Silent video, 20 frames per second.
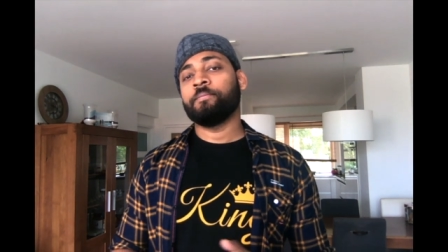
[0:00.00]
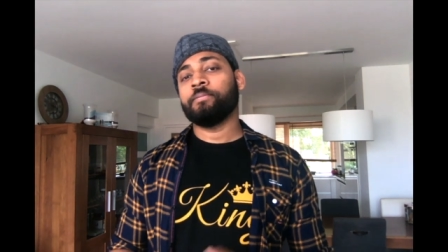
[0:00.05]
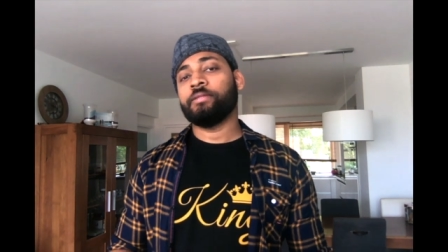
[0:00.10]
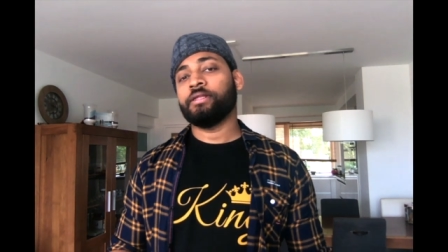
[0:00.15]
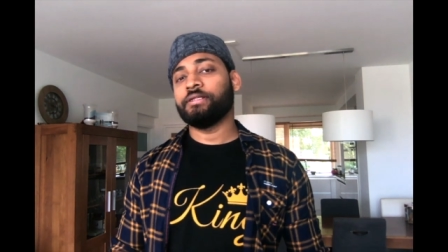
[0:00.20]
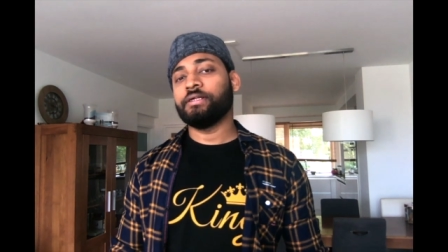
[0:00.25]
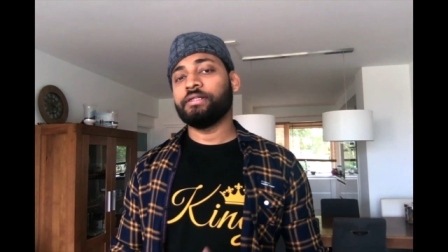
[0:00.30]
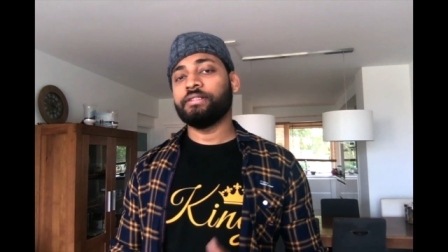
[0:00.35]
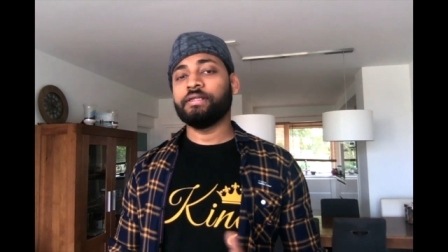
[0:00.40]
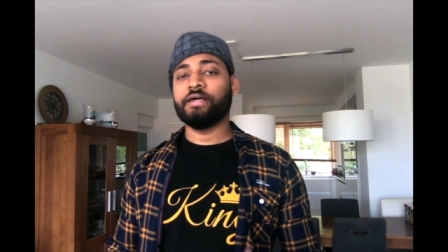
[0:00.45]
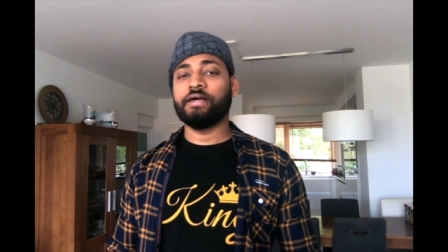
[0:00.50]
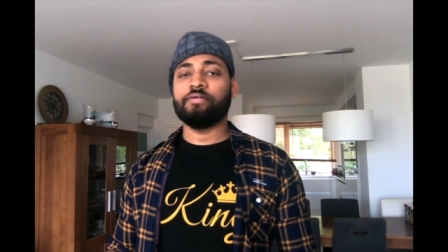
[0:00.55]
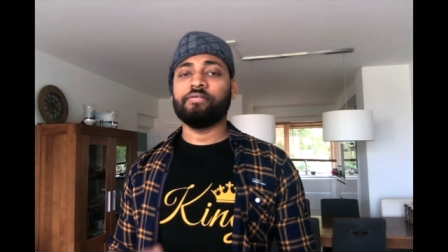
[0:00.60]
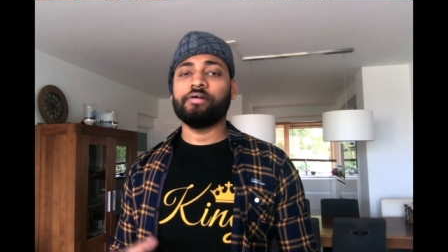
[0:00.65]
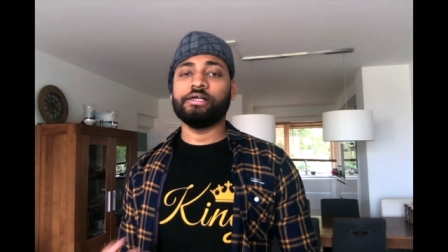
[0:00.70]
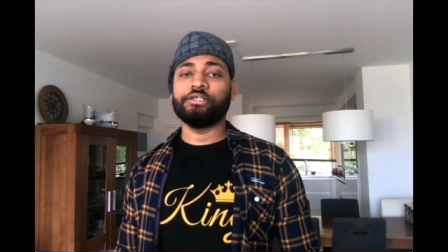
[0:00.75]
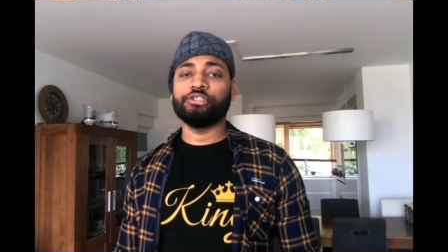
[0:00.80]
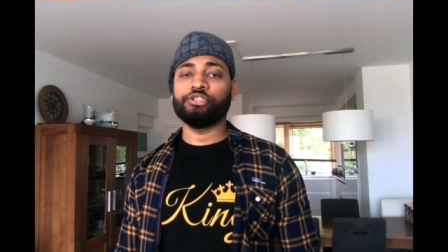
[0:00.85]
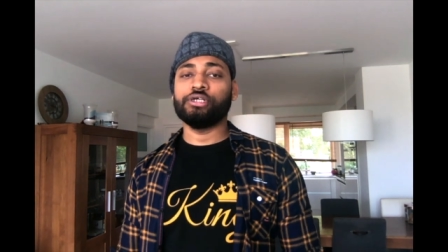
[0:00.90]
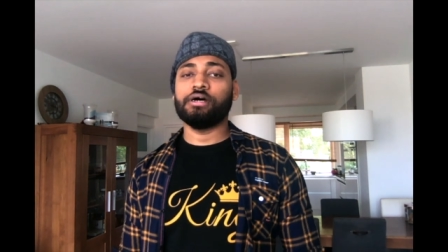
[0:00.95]
And then they have
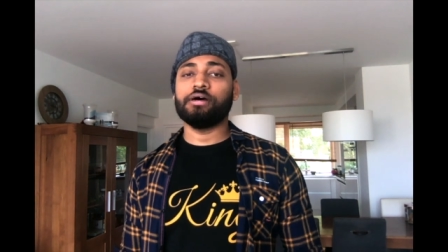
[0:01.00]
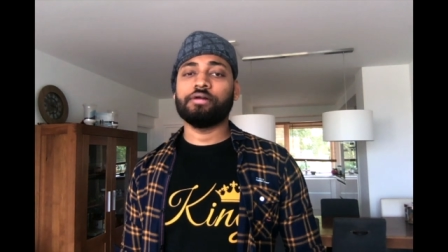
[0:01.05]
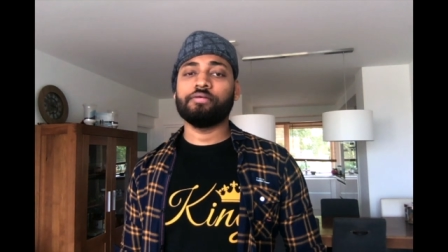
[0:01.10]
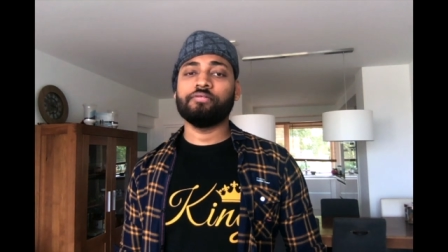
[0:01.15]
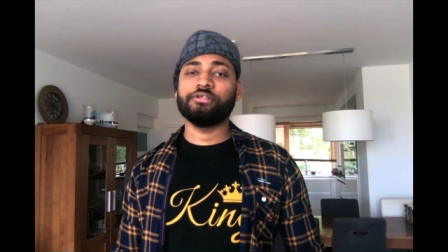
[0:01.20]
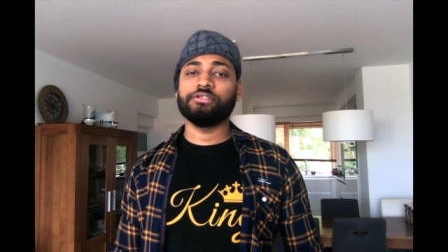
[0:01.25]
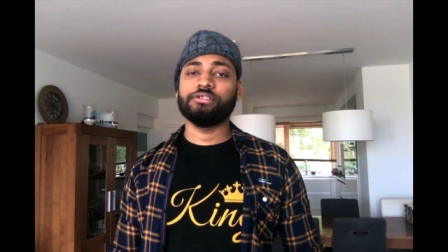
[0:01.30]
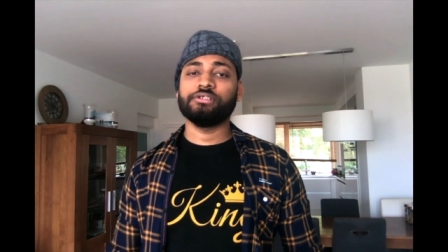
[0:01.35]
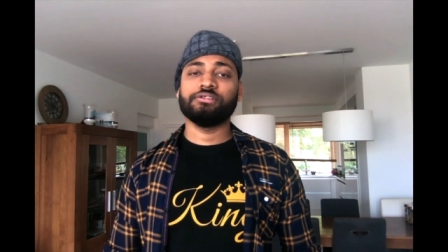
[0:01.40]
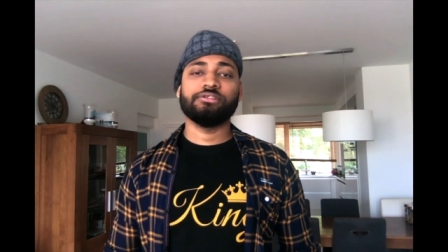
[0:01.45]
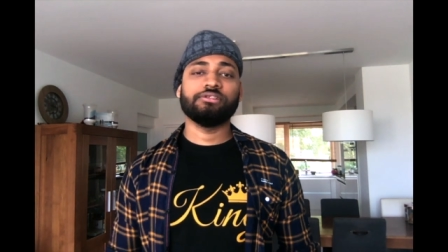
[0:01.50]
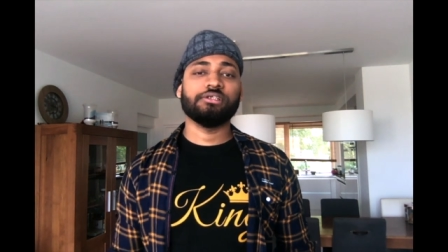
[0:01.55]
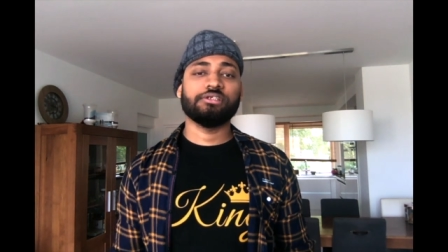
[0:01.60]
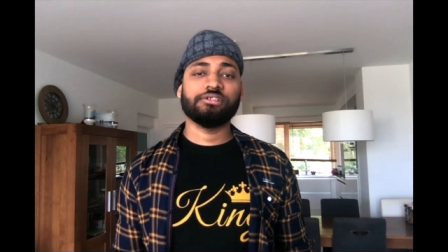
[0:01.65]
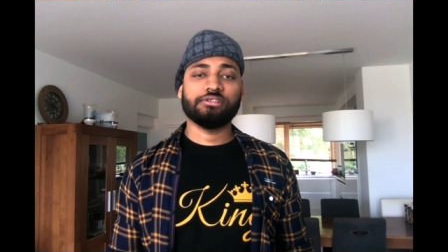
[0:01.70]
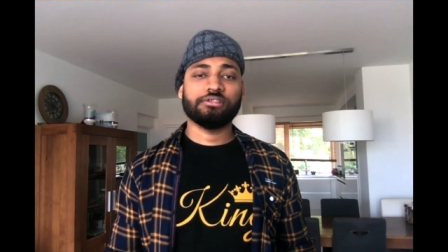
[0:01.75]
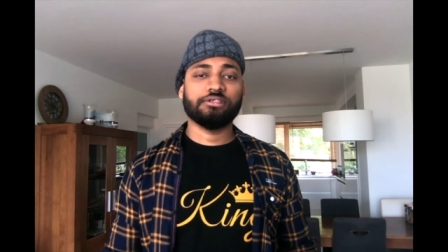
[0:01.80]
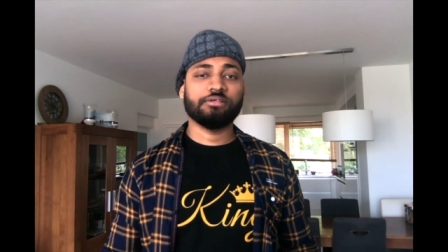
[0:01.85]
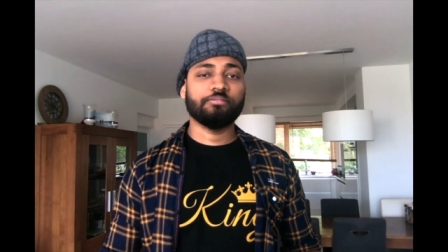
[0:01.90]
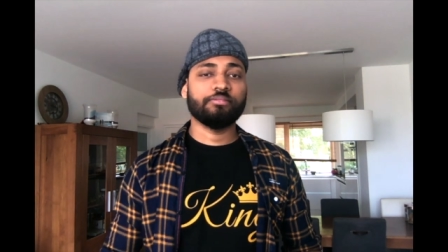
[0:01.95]
HR, which is
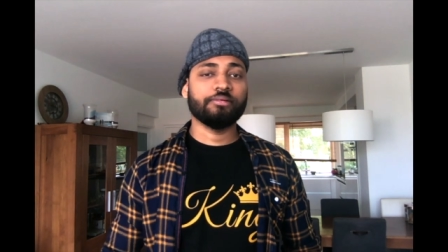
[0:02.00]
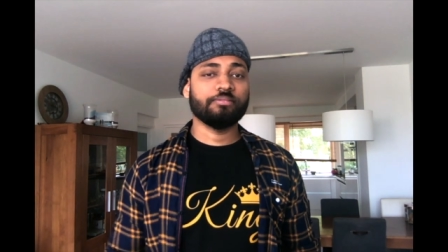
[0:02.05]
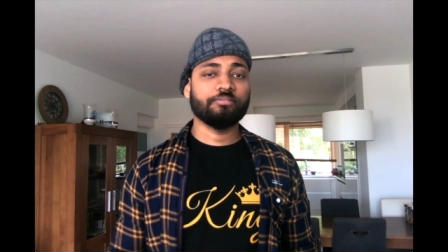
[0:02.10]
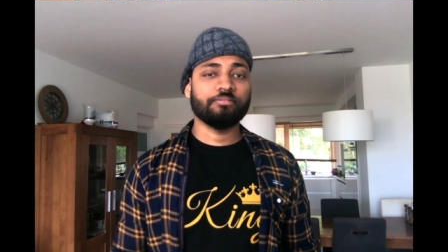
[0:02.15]
just to